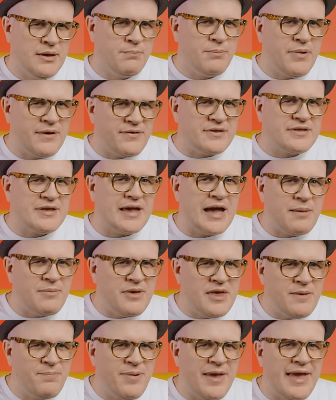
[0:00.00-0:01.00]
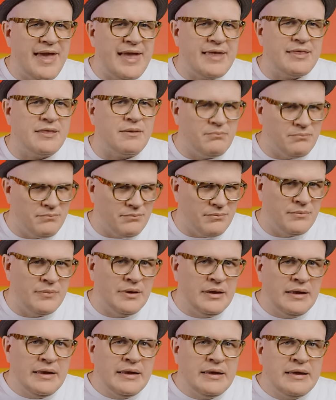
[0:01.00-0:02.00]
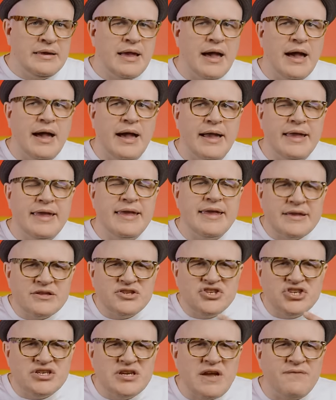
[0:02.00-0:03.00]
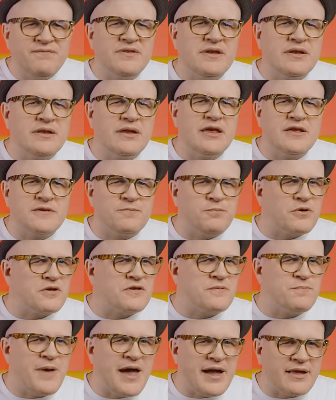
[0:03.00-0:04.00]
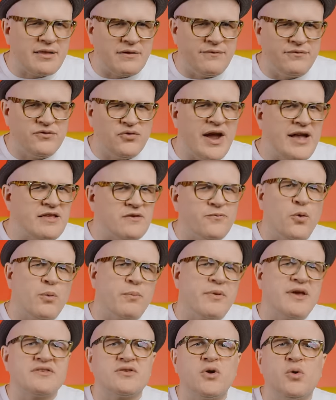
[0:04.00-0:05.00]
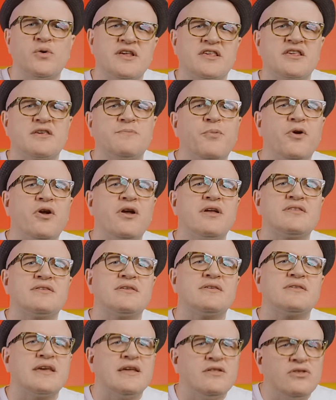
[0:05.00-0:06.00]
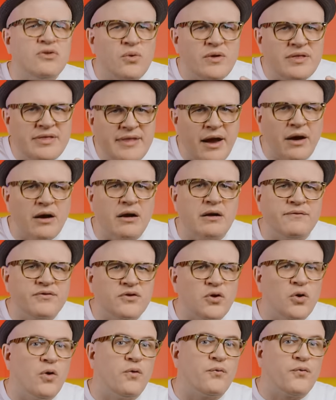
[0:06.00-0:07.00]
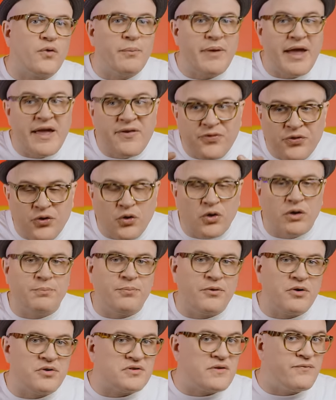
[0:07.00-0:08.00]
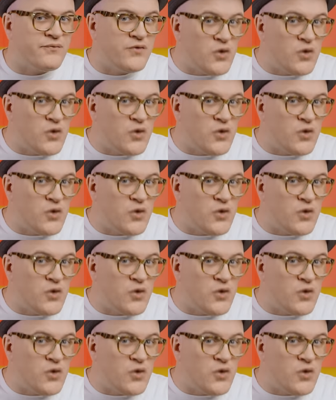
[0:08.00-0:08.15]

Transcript: By the time he penned mm, uh, he had shifted his perspective, transforming his own experiences into a narrative told from a third person